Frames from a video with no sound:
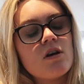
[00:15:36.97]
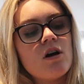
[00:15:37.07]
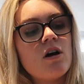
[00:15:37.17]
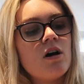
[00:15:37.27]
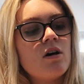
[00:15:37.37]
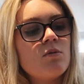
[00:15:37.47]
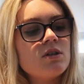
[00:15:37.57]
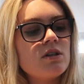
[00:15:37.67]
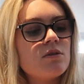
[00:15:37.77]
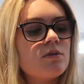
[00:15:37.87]

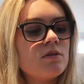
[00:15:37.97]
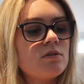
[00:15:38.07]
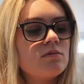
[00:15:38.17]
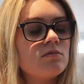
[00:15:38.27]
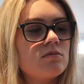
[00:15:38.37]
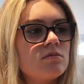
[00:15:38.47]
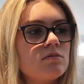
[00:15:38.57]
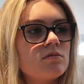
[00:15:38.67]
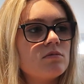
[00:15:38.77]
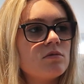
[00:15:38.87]
what's it called,
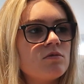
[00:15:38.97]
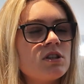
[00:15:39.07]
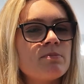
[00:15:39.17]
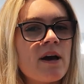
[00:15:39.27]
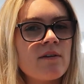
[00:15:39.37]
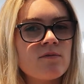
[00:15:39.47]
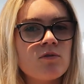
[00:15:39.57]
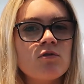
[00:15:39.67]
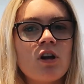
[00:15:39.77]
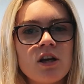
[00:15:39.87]

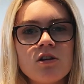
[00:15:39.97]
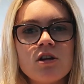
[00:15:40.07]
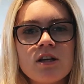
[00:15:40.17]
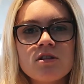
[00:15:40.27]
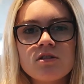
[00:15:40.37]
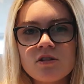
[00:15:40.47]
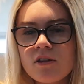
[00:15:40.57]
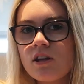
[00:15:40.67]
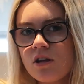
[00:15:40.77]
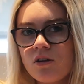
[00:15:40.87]
respectful, like, it's
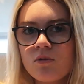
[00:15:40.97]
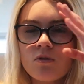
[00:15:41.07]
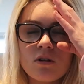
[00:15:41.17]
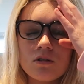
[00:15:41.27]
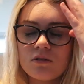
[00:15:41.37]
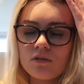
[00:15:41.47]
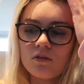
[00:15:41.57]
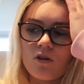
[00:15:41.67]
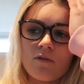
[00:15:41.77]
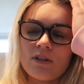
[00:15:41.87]
something you want
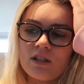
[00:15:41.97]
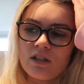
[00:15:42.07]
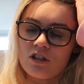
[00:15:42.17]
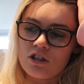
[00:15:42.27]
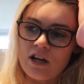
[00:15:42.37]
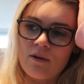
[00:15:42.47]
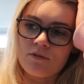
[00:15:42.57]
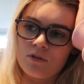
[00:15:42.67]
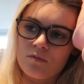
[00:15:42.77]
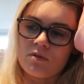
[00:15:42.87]
obviously to share
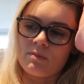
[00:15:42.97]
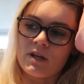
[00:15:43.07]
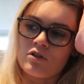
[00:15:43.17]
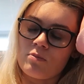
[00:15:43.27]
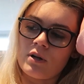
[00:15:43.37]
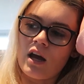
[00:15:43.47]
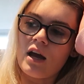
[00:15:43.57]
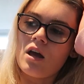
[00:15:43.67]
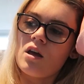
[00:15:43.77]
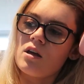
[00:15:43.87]
with someone special, but
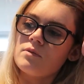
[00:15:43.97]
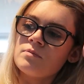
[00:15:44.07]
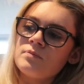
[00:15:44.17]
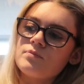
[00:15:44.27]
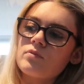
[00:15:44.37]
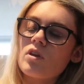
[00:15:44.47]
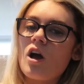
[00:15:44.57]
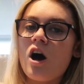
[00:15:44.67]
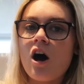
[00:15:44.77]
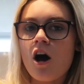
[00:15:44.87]
like,
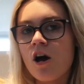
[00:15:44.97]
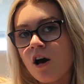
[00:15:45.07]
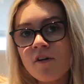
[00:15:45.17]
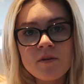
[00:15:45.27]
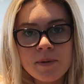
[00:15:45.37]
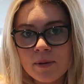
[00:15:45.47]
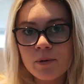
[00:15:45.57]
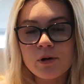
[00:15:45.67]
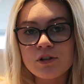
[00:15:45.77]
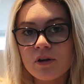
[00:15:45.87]
other
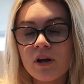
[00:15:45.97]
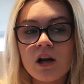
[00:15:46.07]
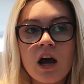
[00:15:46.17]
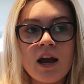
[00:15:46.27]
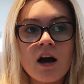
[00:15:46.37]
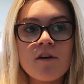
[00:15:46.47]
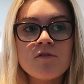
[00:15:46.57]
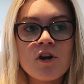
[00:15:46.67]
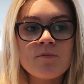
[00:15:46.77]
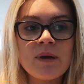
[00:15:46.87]
people can do it. Like, I've
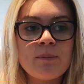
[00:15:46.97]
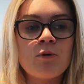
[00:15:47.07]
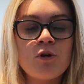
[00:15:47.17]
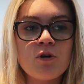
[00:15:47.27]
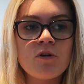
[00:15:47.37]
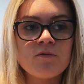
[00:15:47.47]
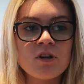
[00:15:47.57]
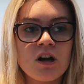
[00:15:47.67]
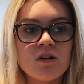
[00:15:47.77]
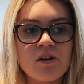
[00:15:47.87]
known people who have
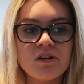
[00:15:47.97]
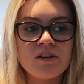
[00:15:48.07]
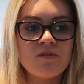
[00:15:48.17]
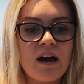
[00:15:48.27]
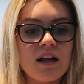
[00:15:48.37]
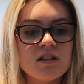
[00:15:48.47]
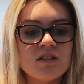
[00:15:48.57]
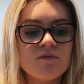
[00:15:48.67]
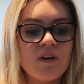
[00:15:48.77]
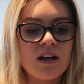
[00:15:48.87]
done OnlyFans
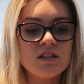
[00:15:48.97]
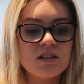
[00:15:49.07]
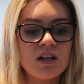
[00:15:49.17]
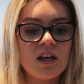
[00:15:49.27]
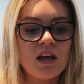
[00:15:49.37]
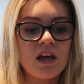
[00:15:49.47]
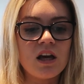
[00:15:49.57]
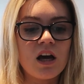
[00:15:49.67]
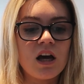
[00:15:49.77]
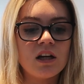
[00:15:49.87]
and
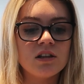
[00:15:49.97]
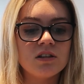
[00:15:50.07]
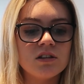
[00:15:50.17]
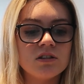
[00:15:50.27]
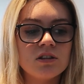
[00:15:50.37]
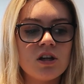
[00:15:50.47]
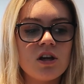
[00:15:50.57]
Fansly and